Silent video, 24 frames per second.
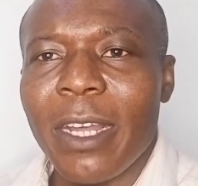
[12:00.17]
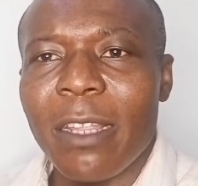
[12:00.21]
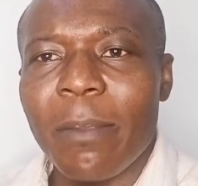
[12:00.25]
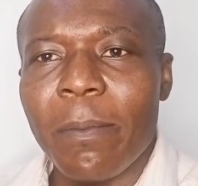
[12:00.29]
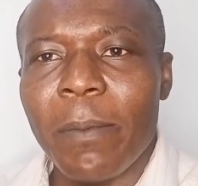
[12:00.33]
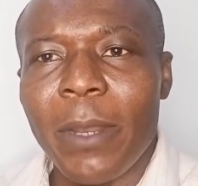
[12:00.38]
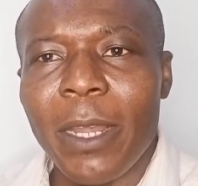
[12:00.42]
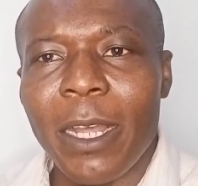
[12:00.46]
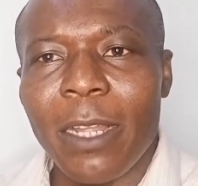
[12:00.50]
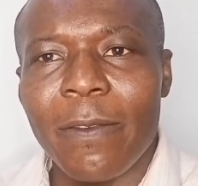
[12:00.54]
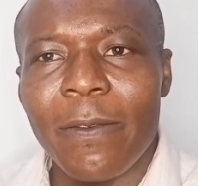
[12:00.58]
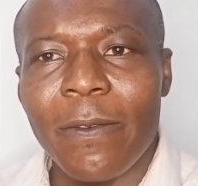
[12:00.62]

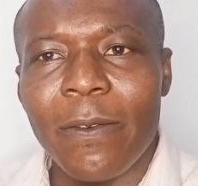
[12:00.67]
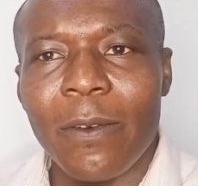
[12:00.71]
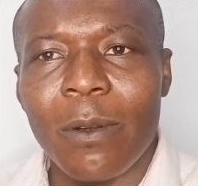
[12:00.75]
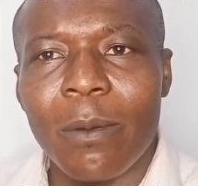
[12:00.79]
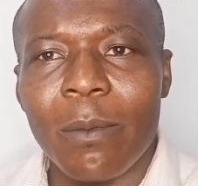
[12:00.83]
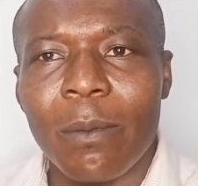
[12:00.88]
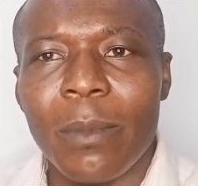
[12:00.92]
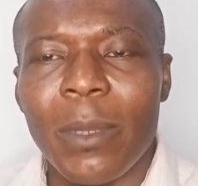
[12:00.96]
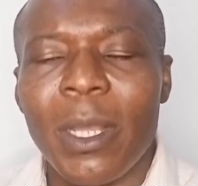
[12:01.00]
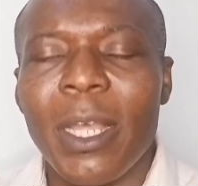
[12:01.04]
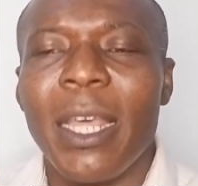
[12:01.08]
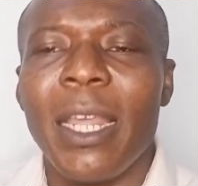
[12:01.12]
platform.
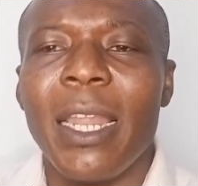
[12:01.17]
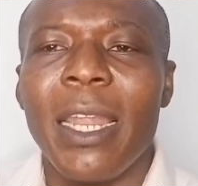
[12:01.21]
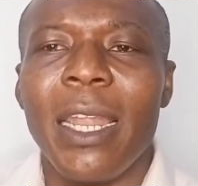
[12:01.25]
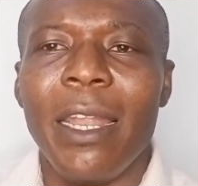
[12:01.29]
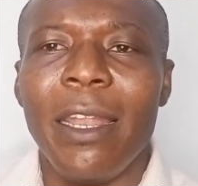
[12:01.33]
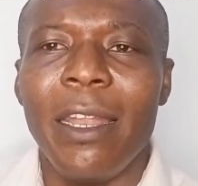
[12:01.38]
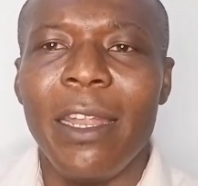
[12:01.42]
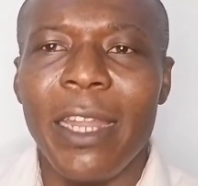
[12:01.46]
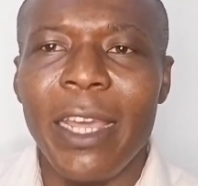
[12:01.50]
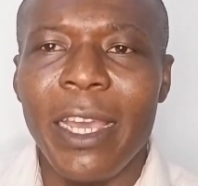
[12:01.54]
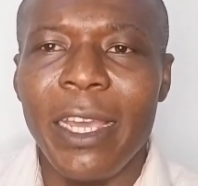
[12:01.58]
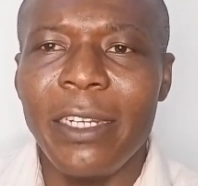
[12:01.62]

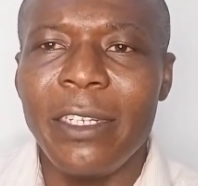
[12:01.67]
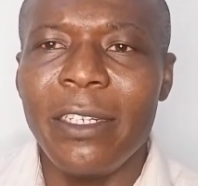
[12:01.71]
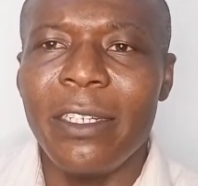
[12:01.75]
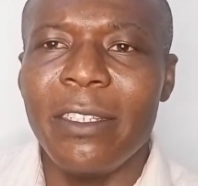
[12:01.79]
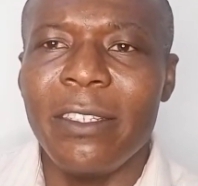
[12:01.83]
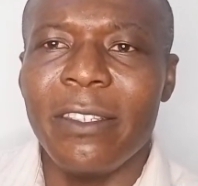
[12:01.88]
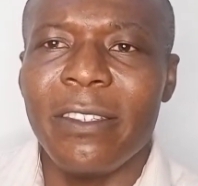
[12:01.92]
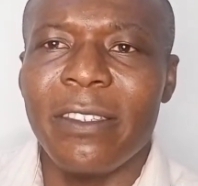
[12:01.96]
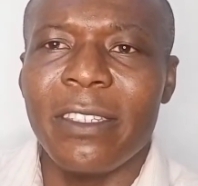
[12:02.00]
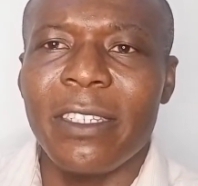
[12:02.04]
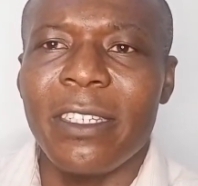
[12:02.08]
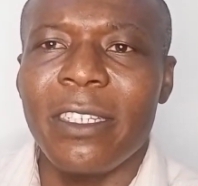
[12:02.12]
Learn the
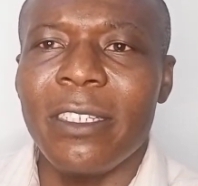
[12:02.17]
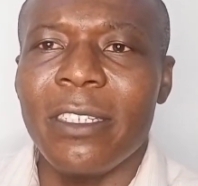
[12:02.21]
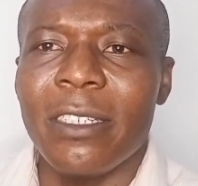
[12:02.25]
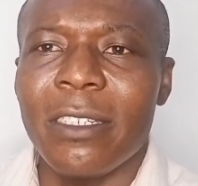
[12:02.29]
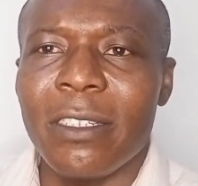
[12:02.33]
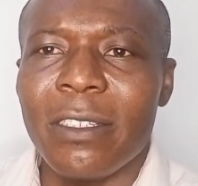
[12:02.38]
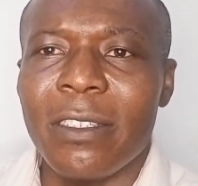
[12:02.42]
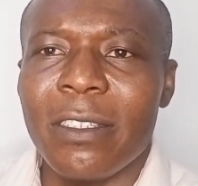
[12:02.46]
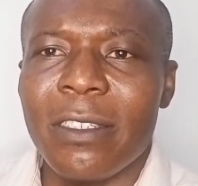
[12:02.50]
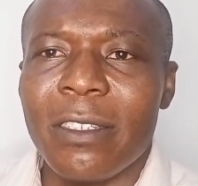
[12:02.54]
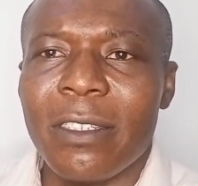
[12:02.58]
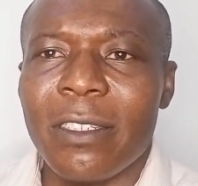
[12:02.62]

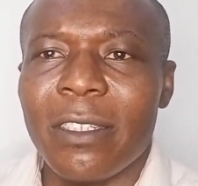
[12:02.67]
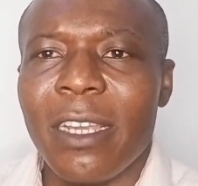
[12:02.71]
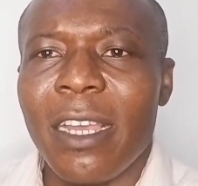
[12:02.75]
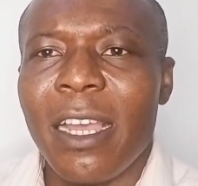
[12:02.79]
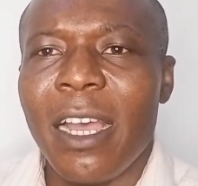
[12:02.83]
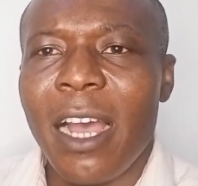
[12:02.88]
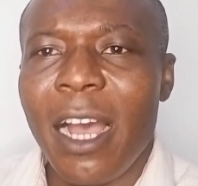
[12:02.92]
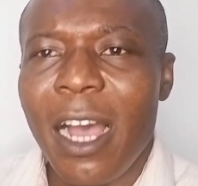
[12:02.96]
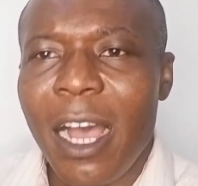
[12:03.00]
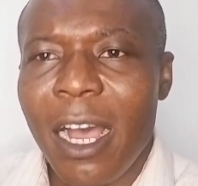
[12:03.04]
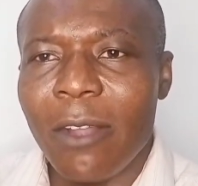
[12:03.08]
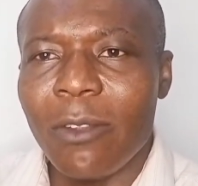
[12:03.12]
skills,
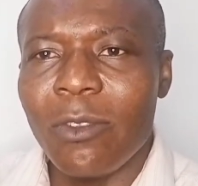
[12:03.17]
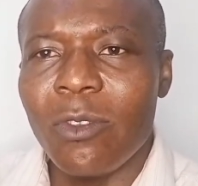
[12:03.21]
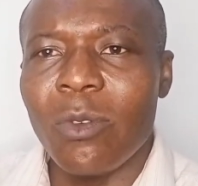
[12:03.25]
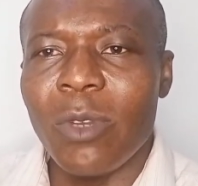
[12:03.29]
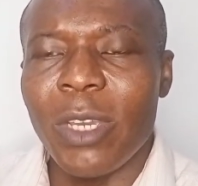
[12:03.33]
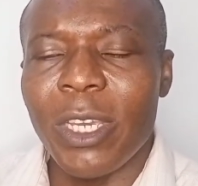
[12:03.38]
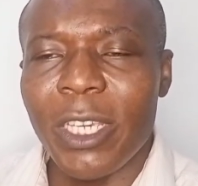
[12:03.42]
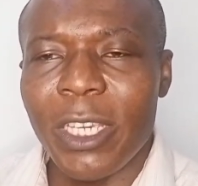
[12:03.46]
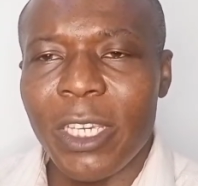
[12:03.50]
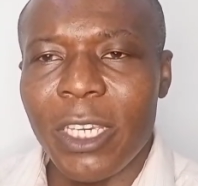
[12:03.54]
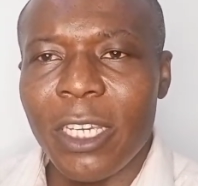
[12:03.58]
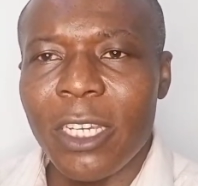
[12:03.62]
how to
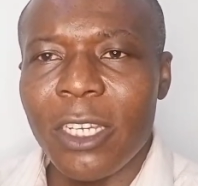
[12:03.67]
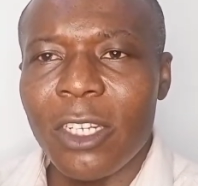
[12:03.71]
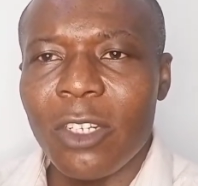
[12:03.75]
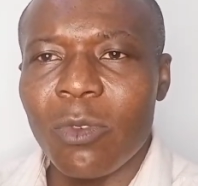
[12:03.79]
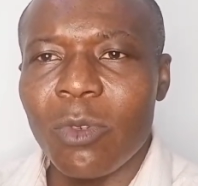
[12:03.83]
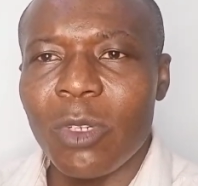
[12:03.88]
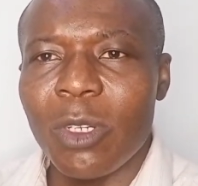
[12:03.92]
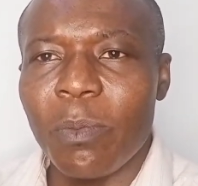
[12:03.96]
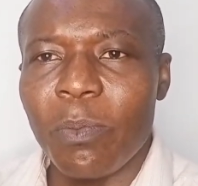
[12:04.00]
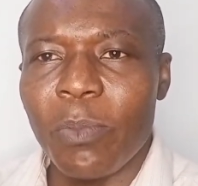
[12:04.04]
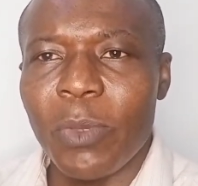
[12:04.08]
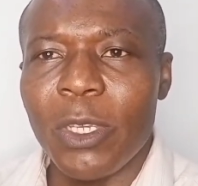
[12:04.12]
engage
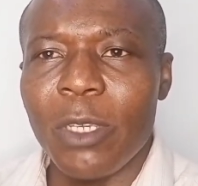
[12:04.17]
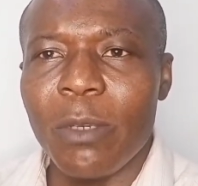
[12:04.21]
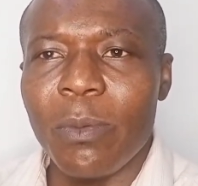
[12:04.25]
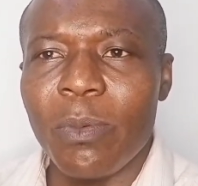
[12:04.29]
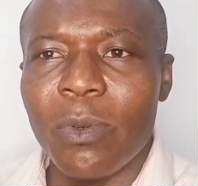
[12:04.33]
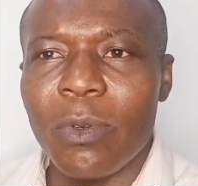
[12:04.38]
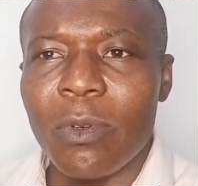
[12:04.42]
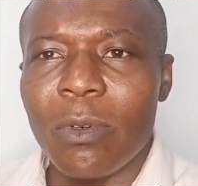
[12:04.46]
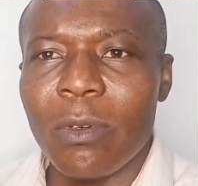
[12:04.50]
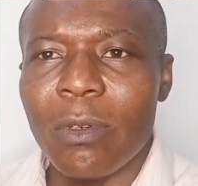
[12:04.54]
with people.